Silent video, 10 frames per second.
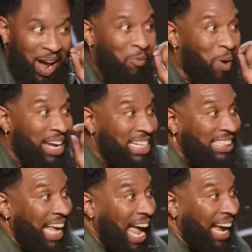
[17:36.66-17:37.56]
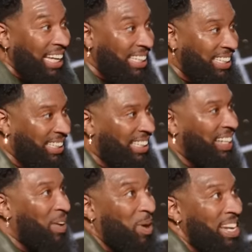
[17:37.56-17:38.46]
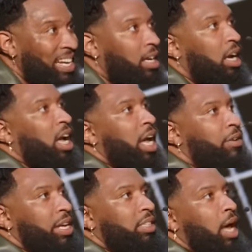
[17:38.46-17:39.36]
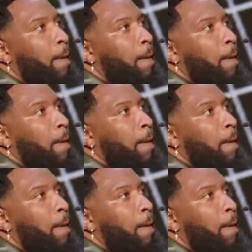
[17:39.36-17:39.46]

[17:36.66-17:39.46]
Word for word: what he say? What he, here it is.